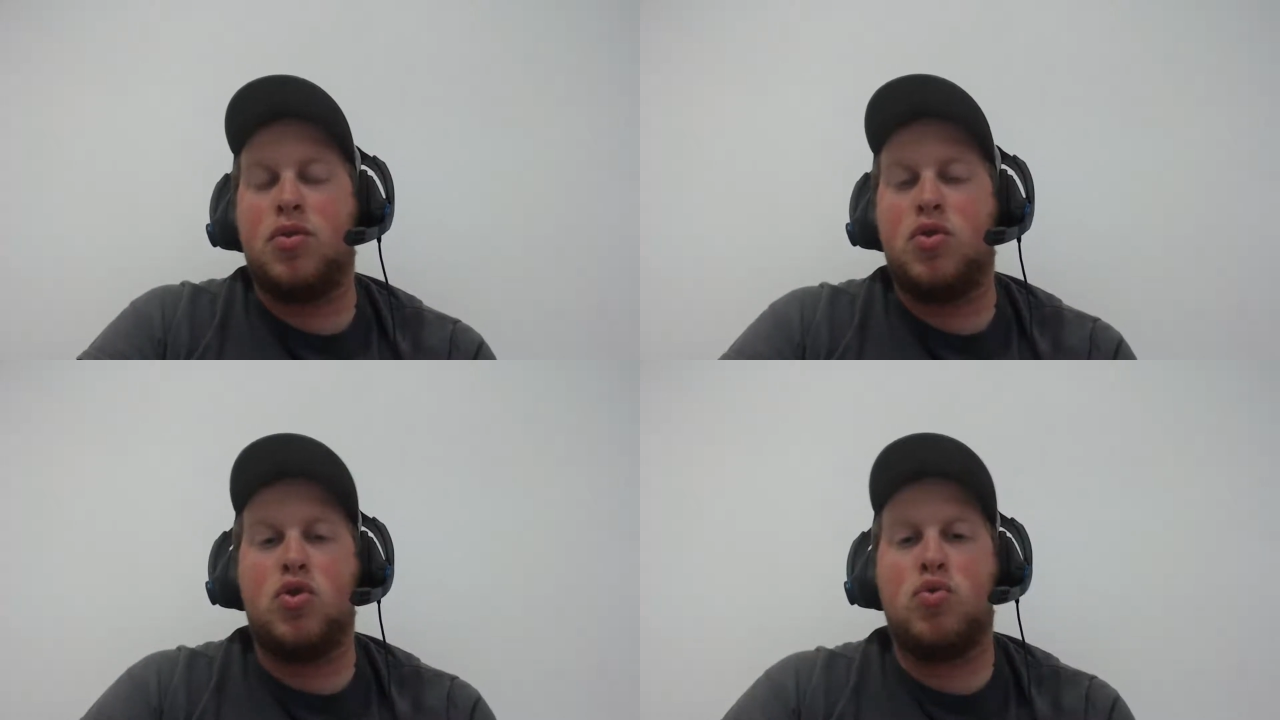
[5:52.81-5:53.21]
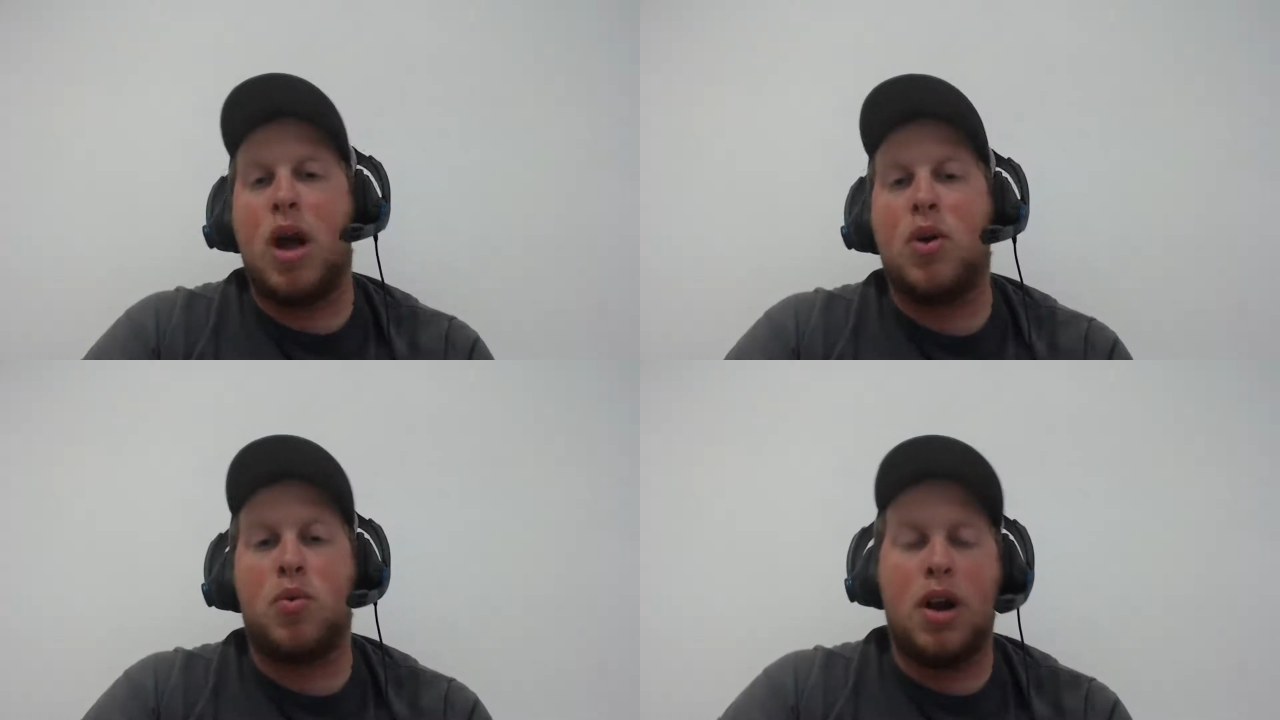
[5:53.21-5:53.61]

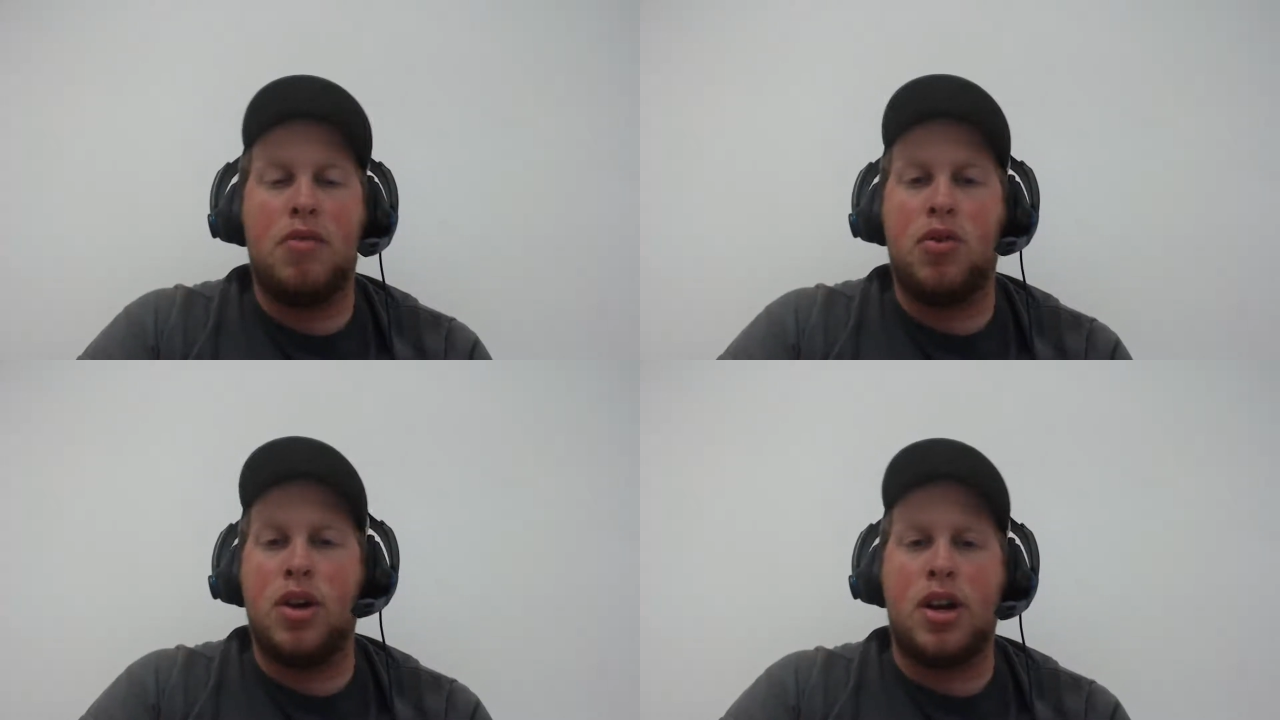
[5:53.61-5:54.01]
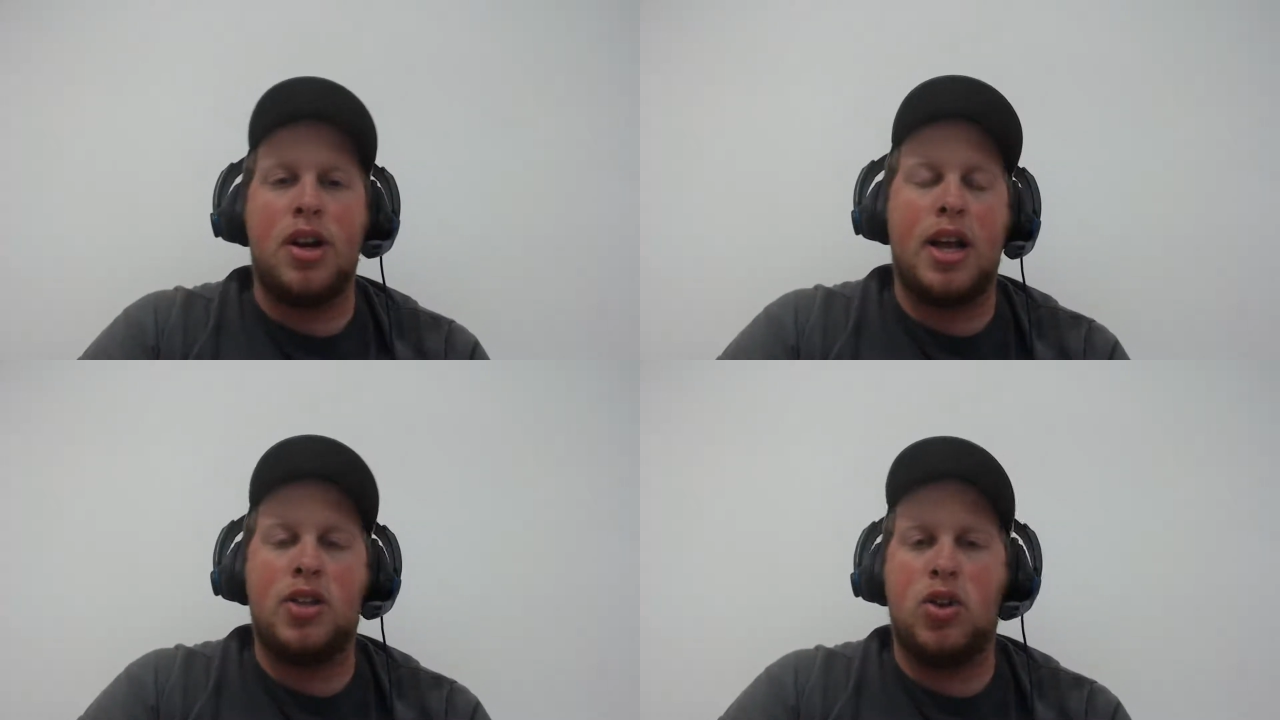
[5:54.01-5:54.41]
trout or whatever, like a
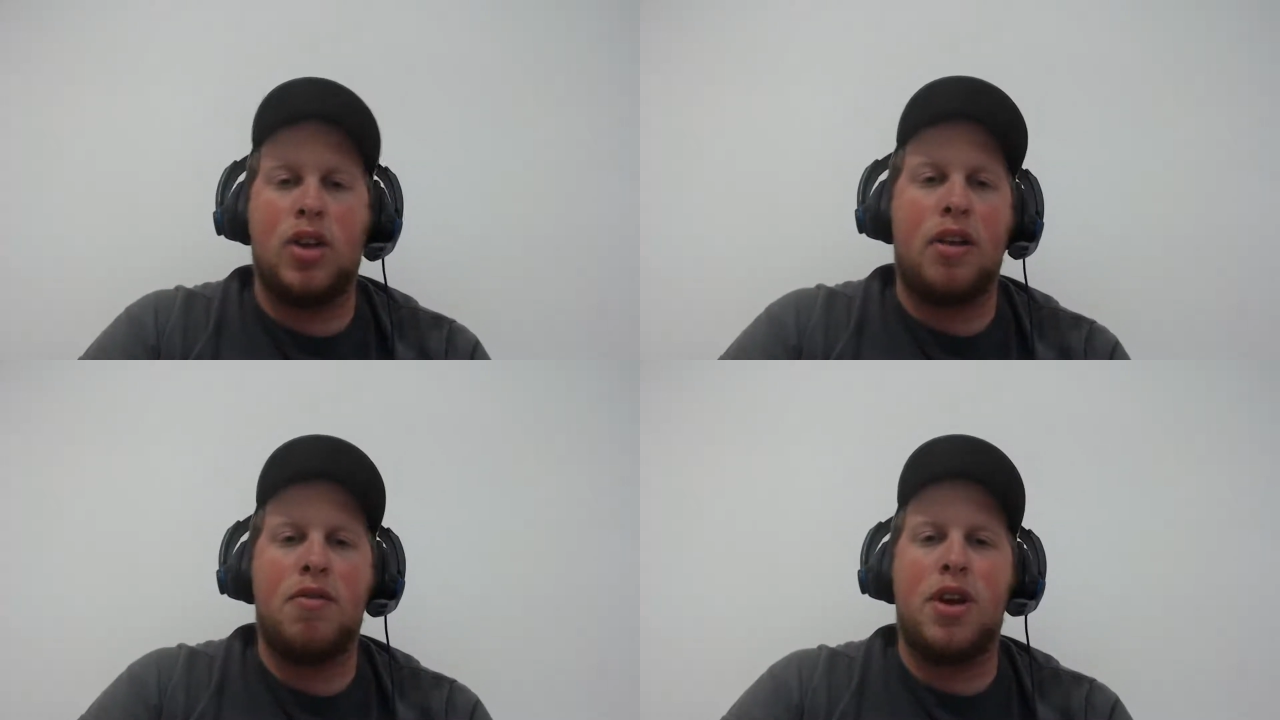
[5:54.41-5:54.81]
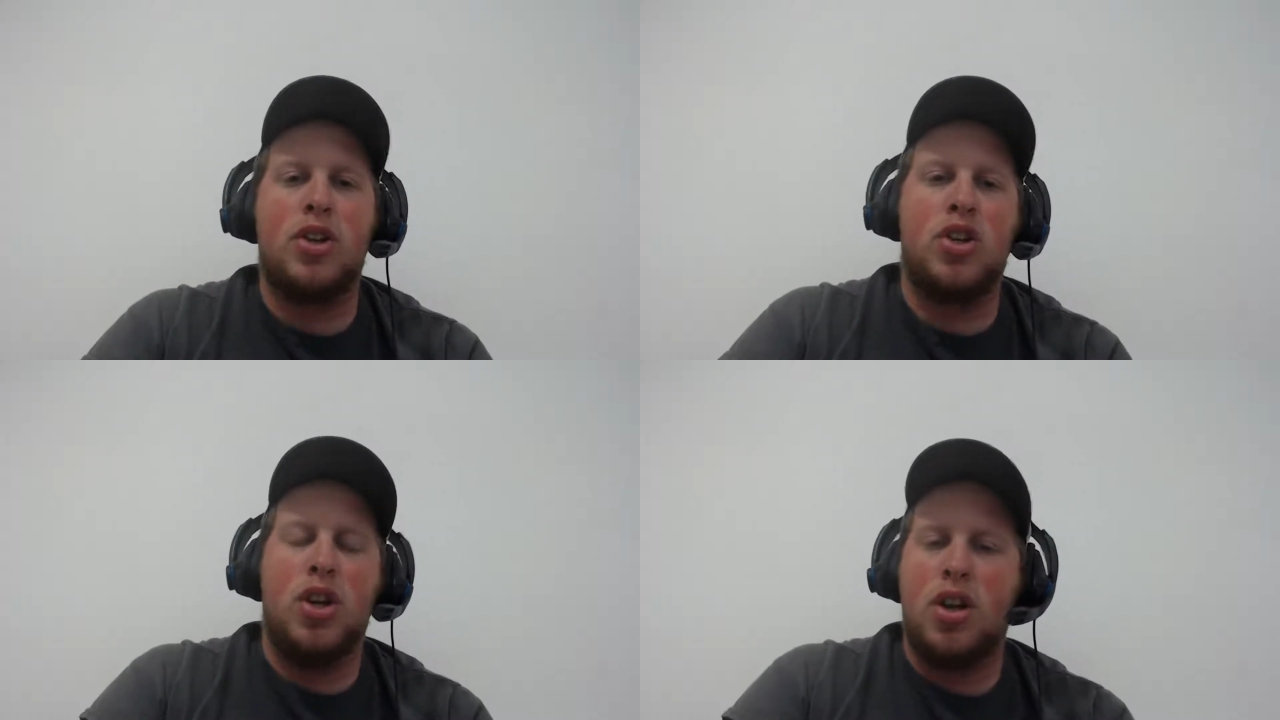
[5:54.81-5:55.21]
nice looking
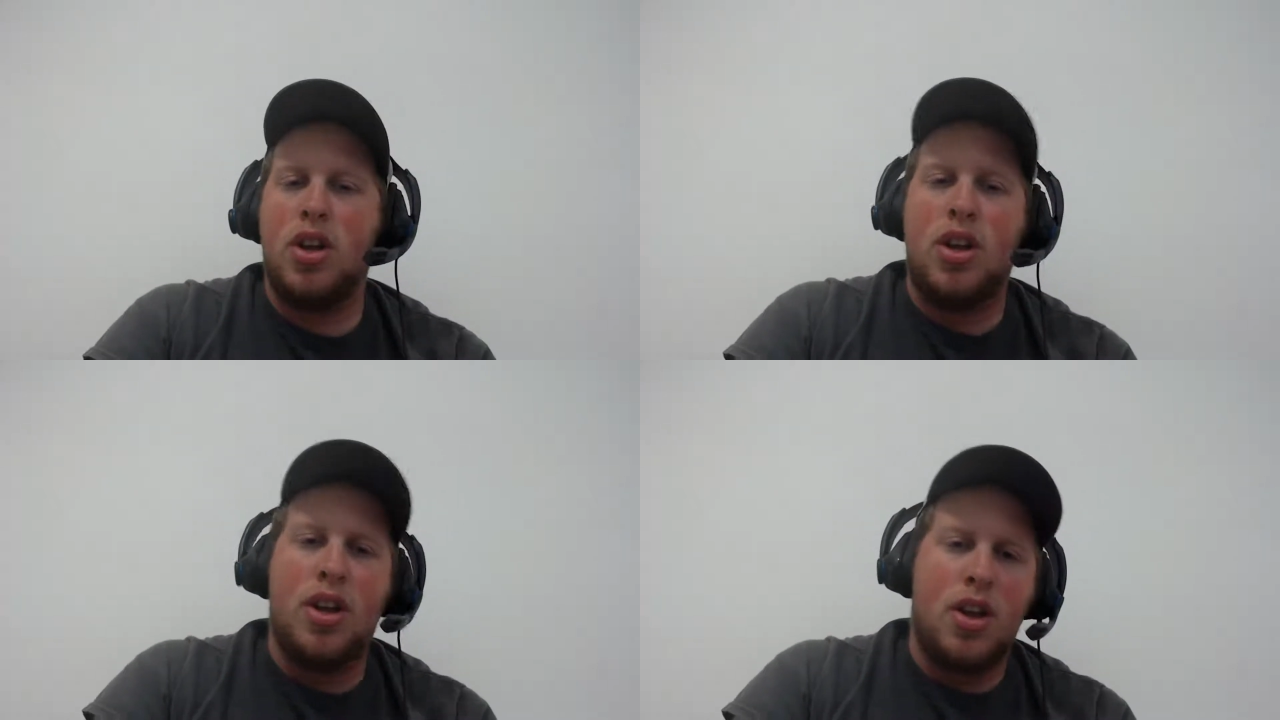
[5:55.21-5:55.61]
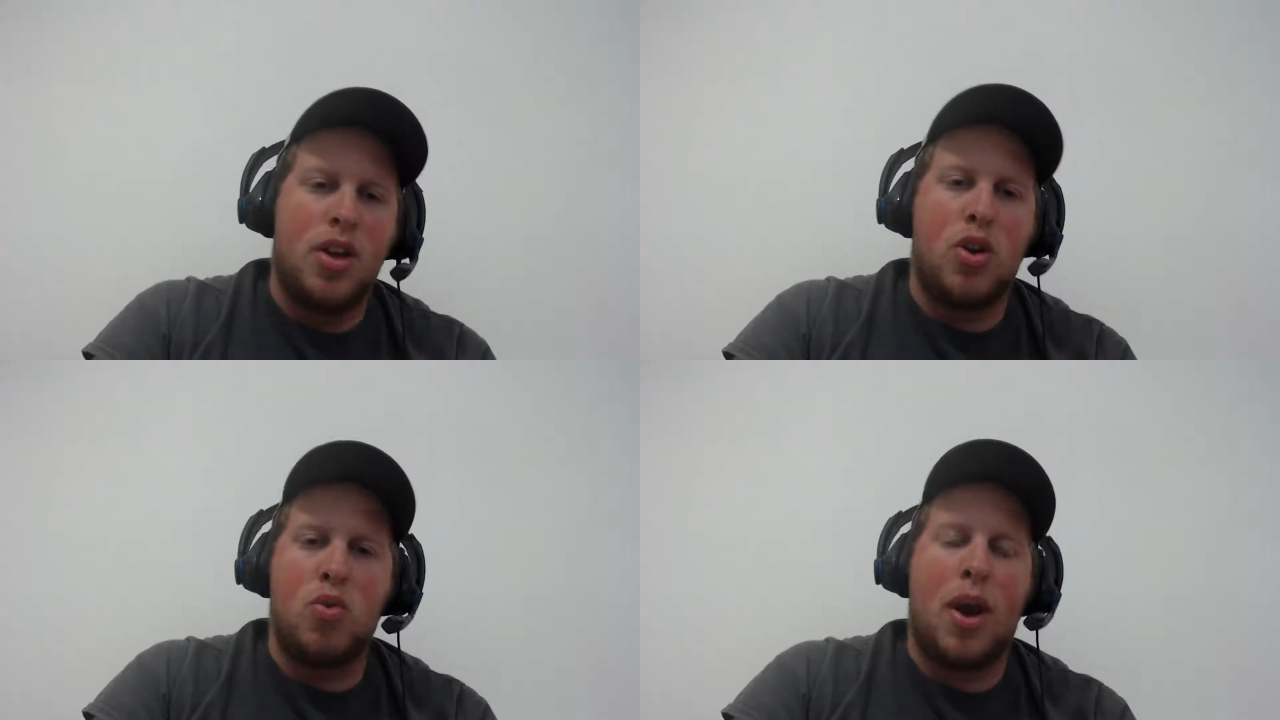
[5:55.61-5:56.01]
fish,
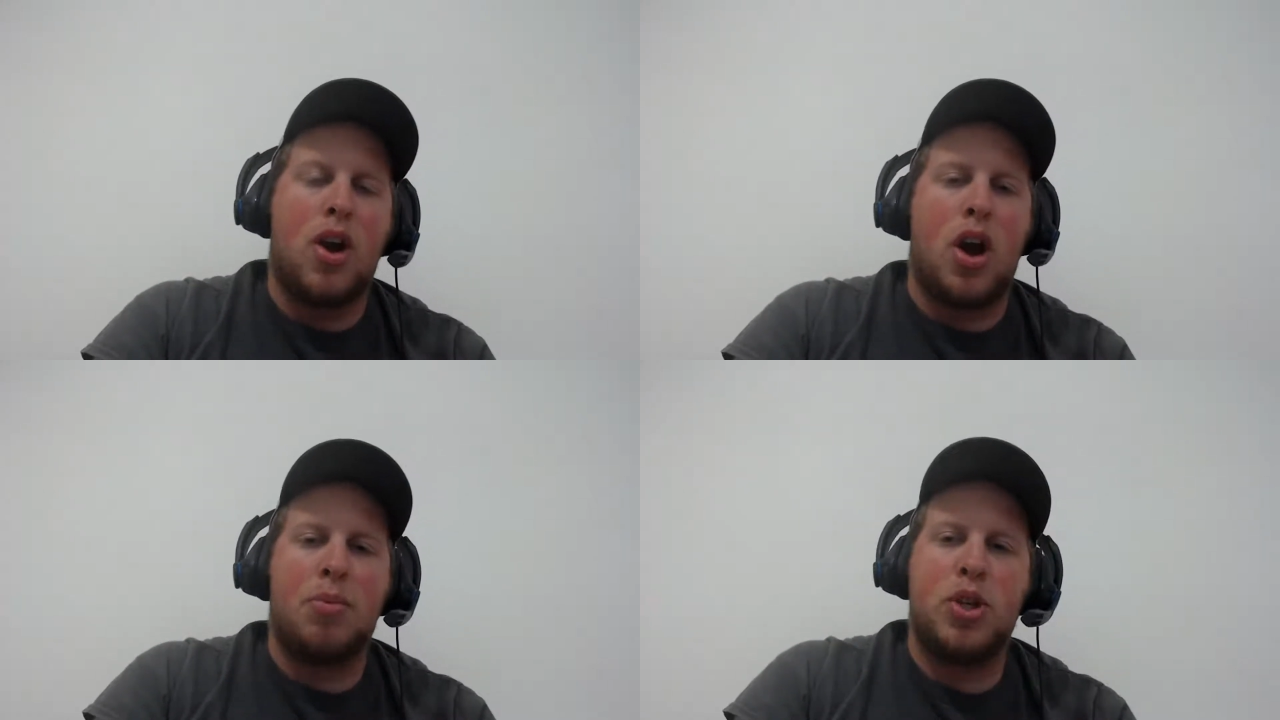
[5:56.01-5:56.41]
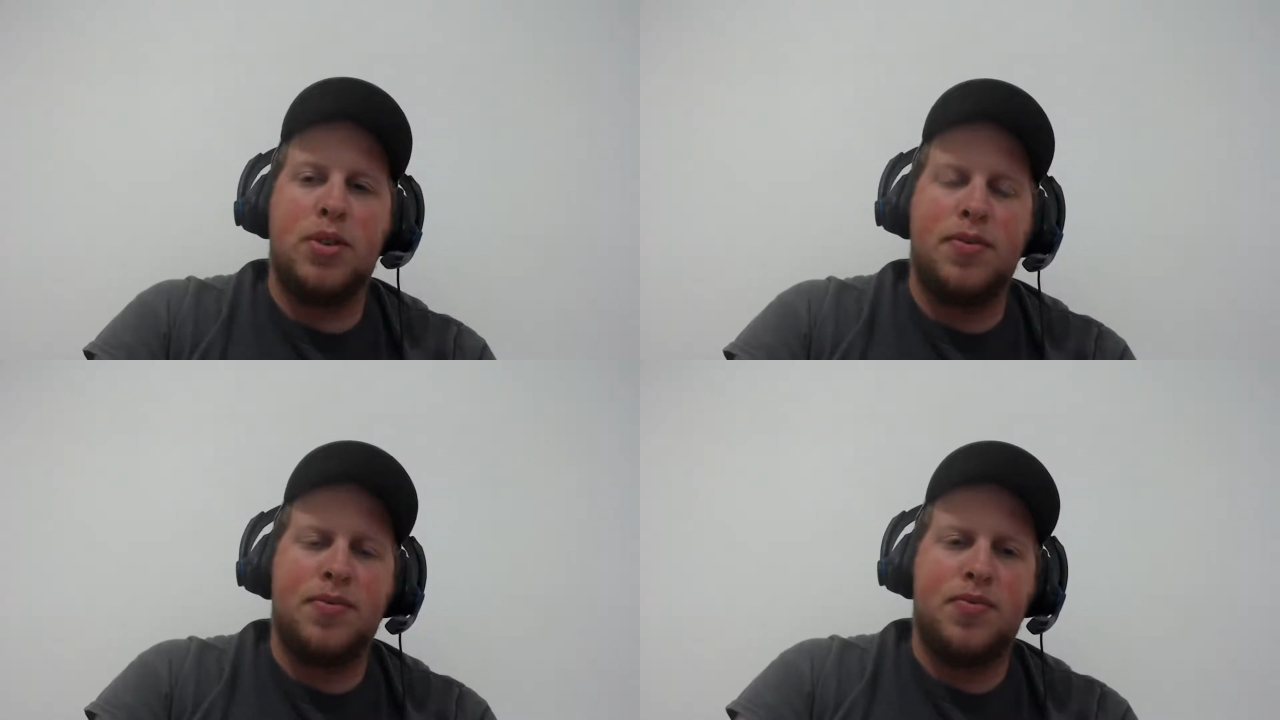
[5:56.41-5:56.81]
great option.